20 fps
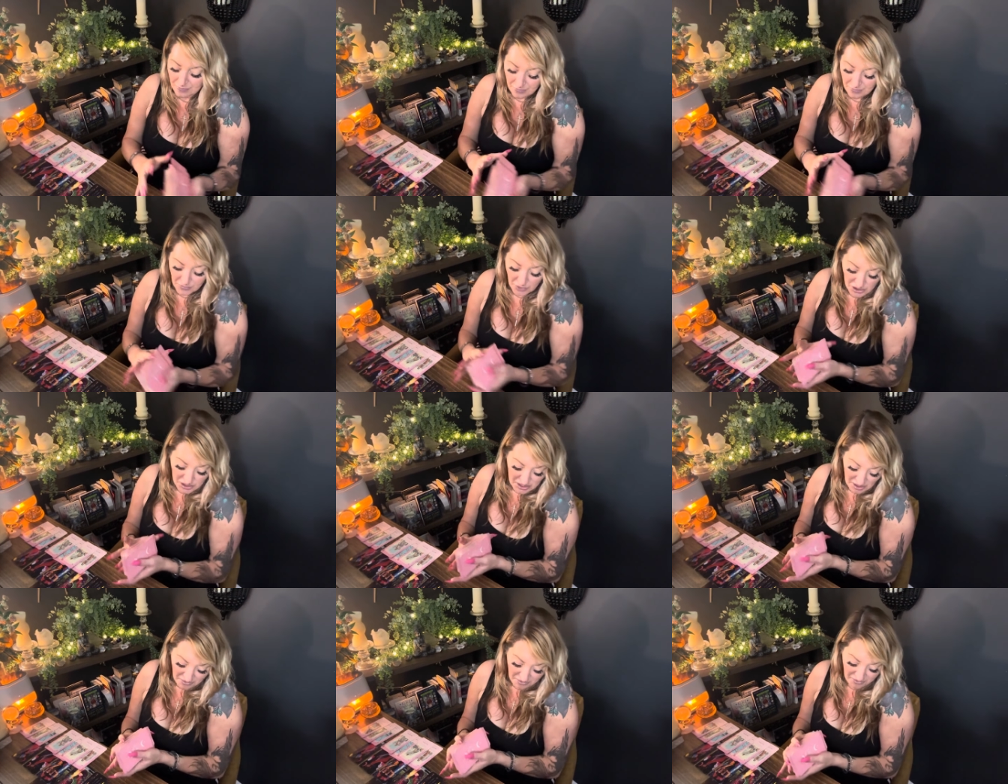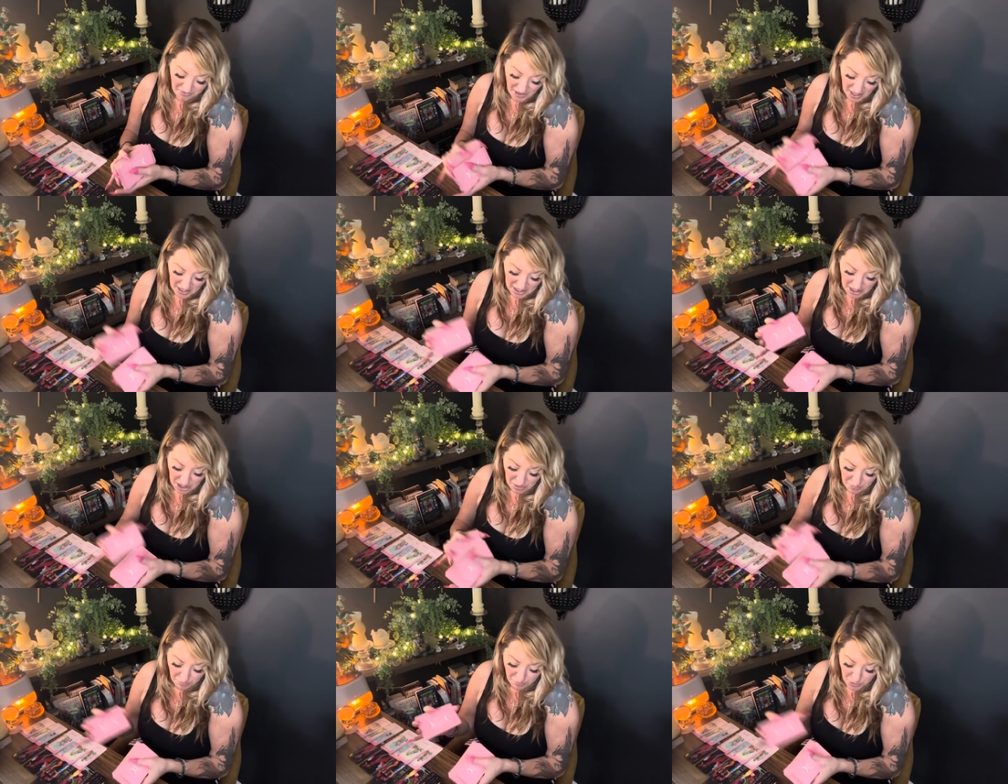There's a
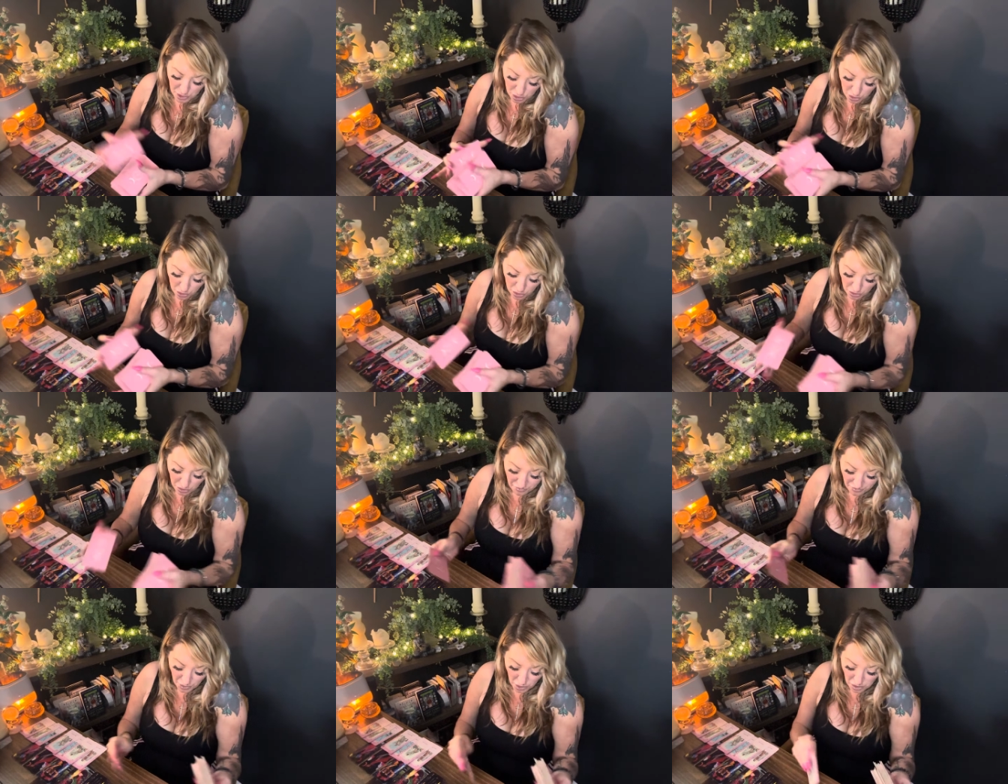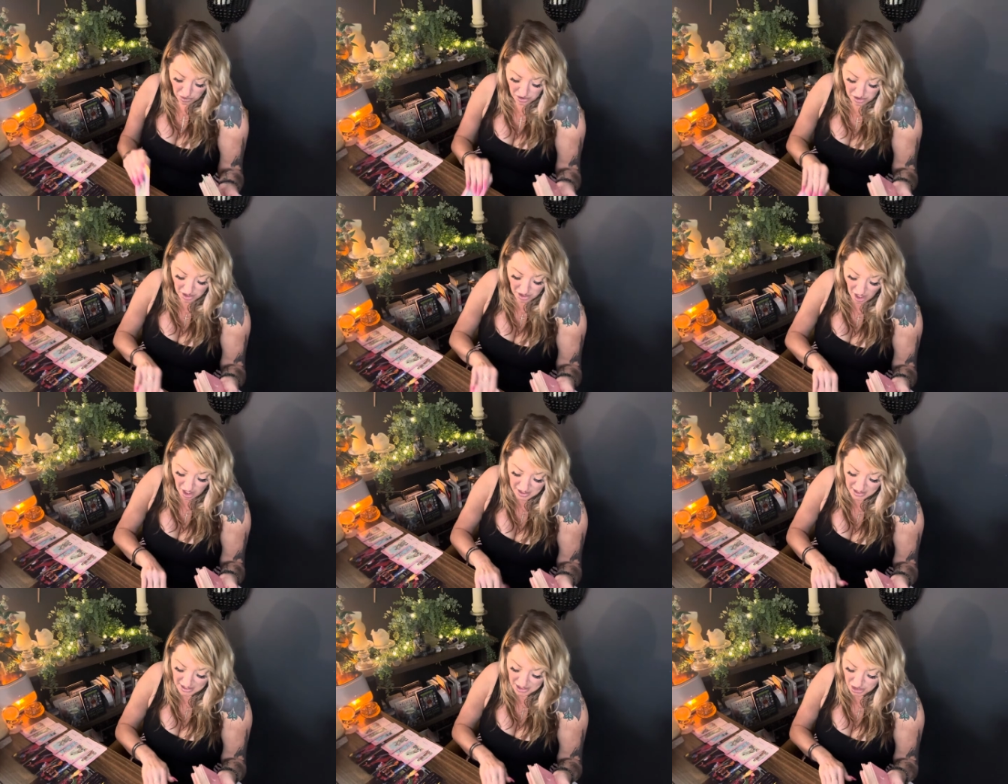faded, beautiful,
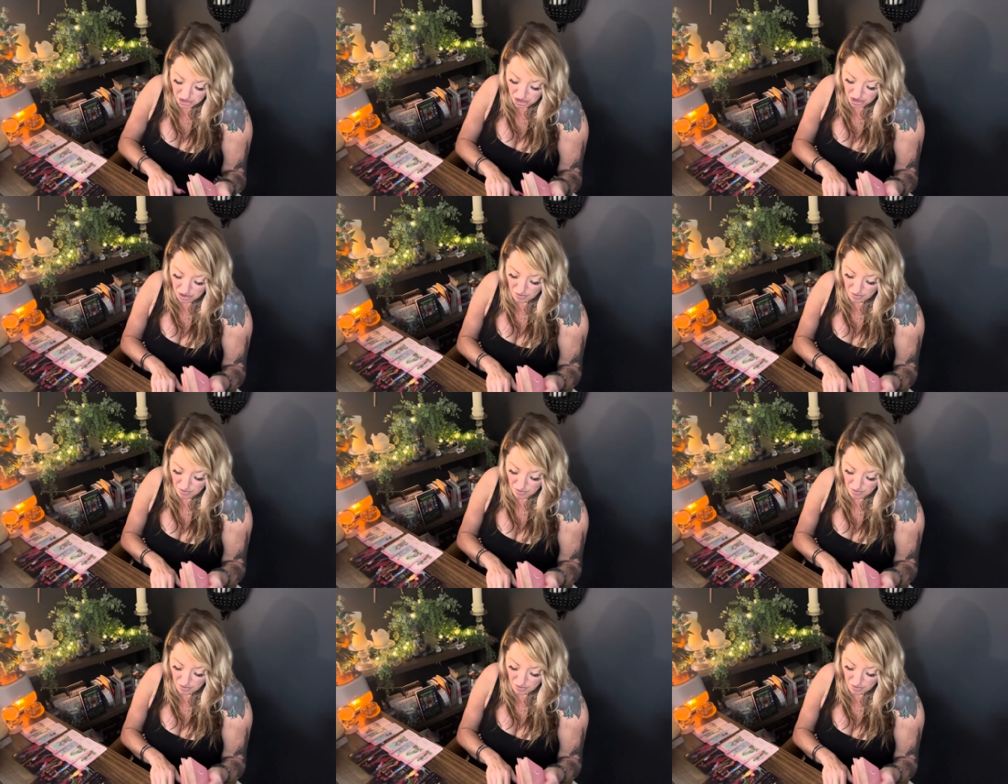lucky,